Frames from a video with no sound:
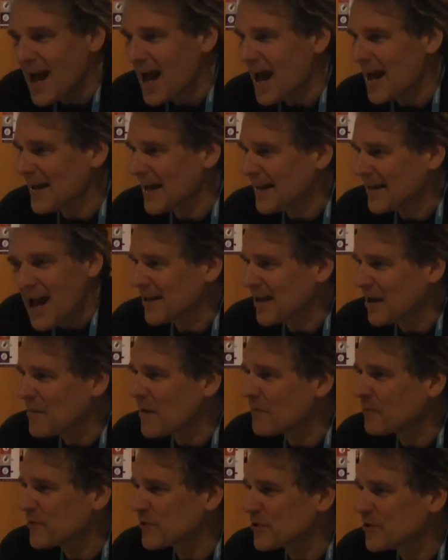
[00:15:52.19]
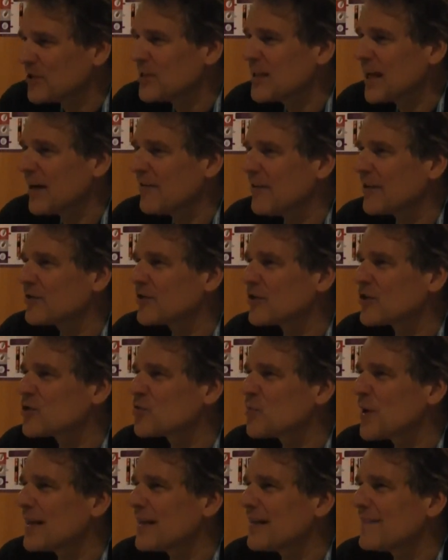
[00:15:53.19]
And I can come up with good
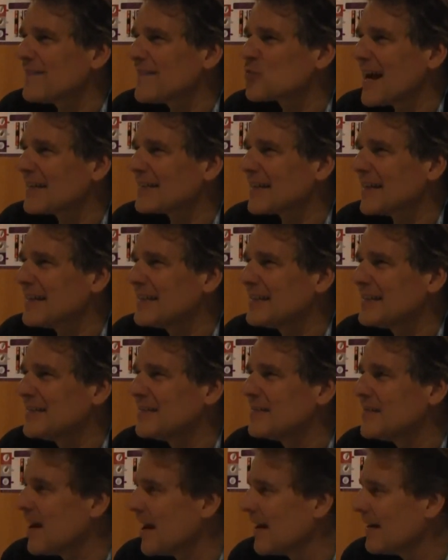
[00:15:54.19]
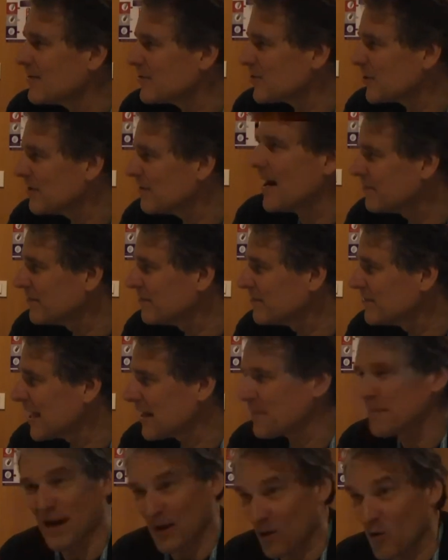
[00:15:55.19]
characters when, in fact, I sort of
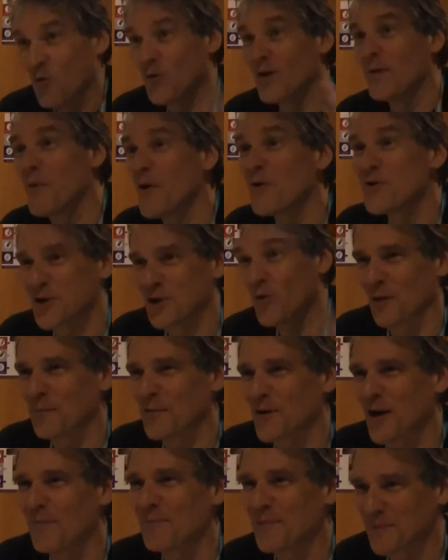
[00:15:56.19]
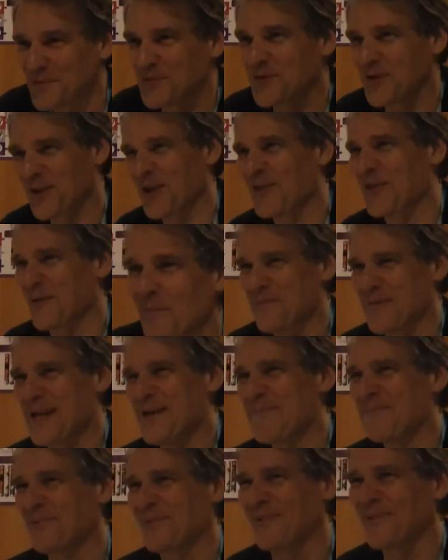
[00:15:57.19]
take my own emotional problems with other
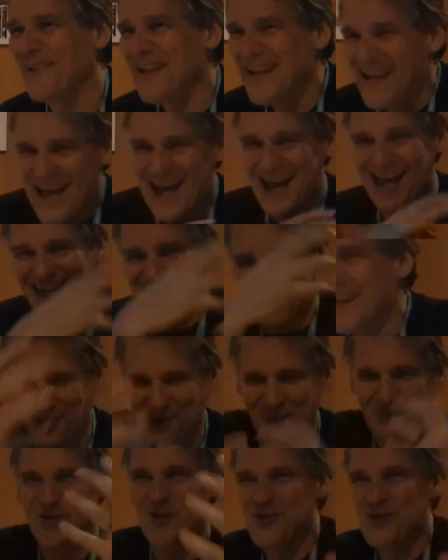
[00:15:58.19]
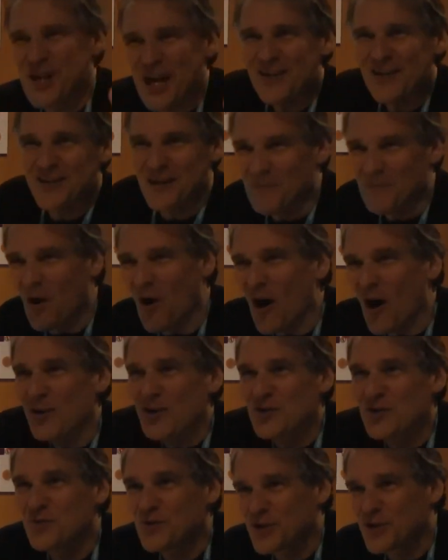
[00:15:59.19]
people and sort of project them
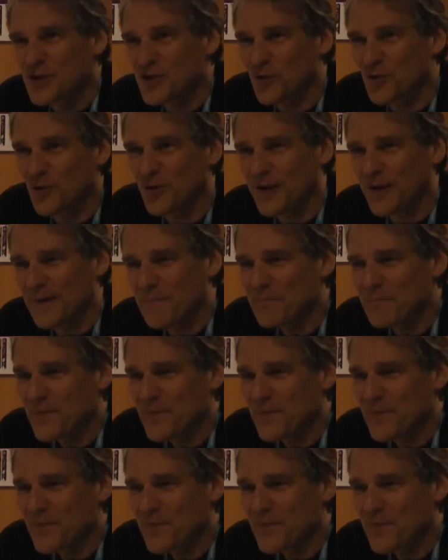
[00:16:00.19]
onto the story.